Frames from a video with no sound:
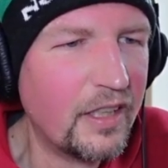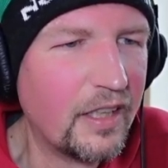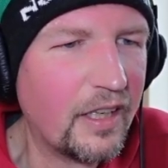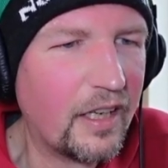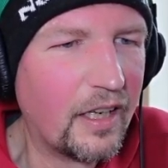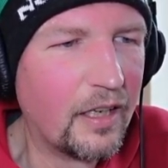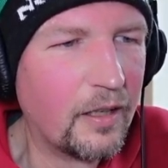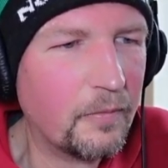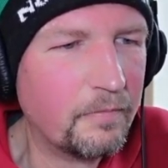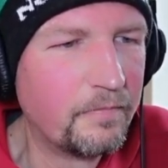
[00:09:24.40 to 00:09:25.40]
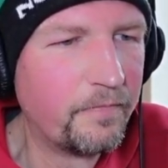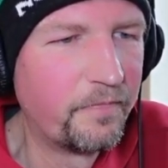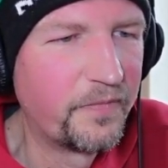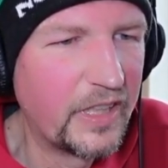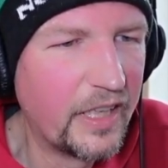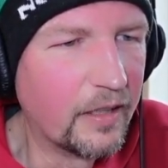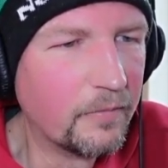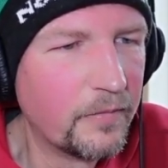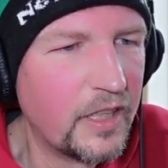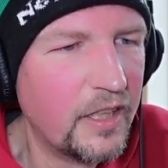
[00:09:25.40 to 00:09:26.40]
Um, yeah.
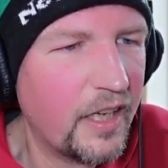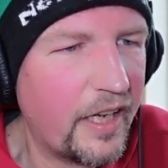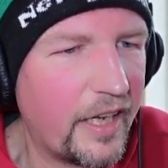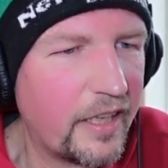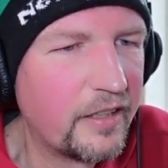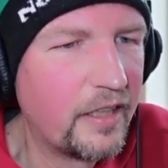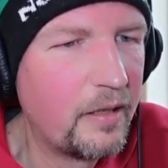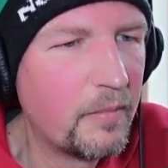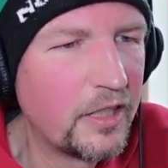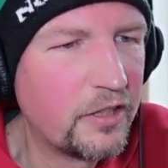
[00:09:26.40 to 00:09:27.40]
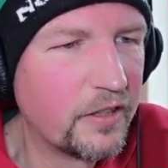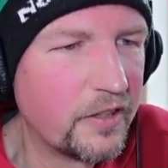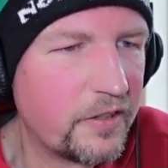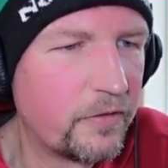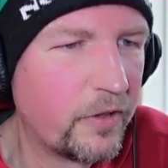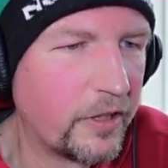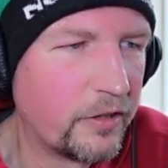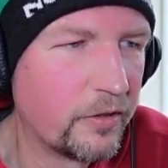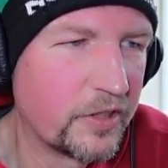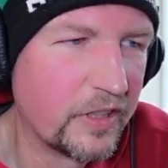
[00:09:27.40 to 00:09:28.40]
And they mentioned this is very
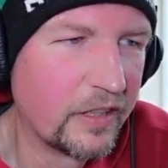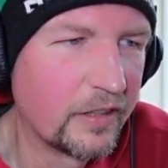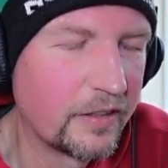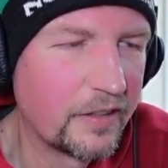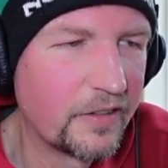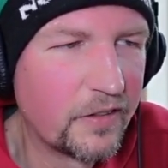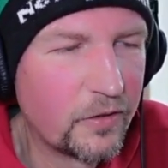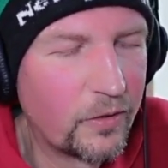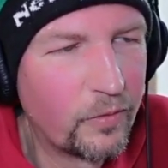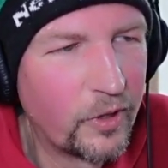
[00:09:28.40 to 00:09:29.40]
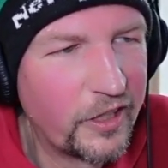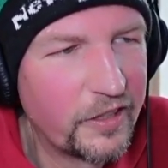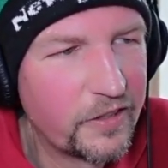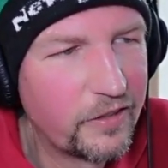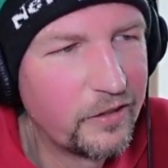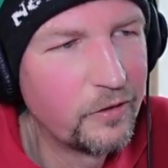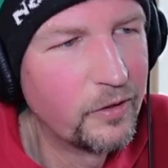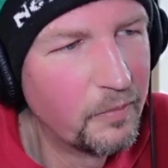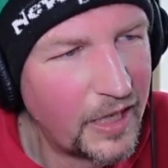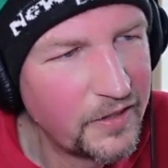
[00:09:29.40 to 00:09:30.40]
interesting. This is sort of where it gets to
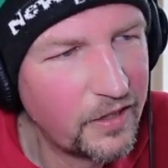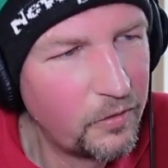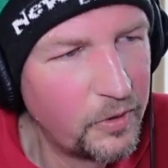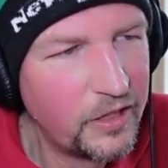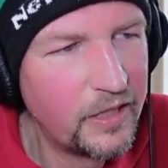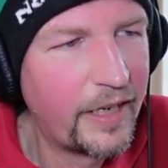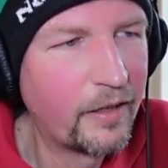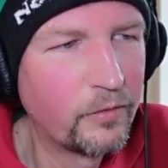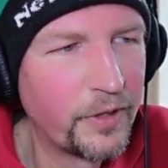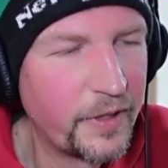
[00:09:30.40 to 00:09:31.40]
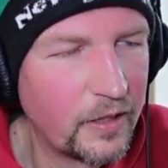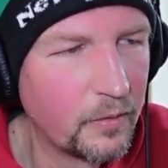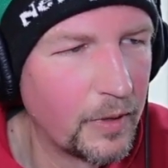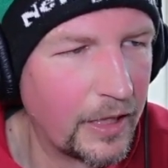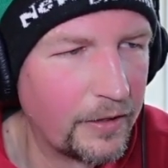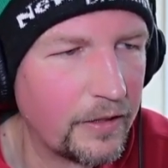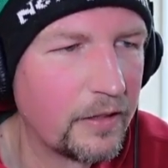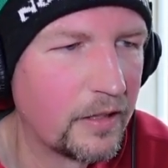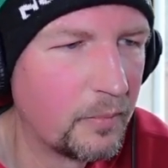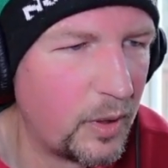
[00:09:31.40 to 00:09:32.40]
the mindset we need to have when thinking about
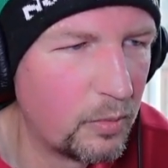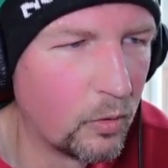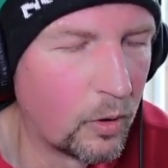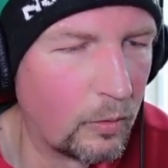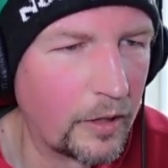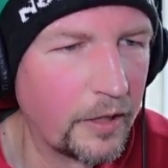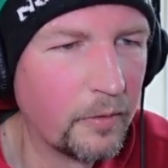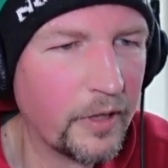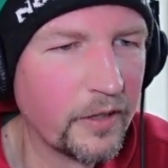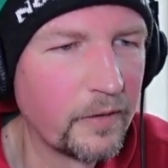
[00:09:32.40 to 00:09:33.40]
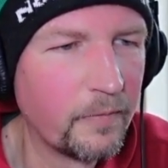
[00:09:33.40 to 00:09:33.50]
the people we're working with.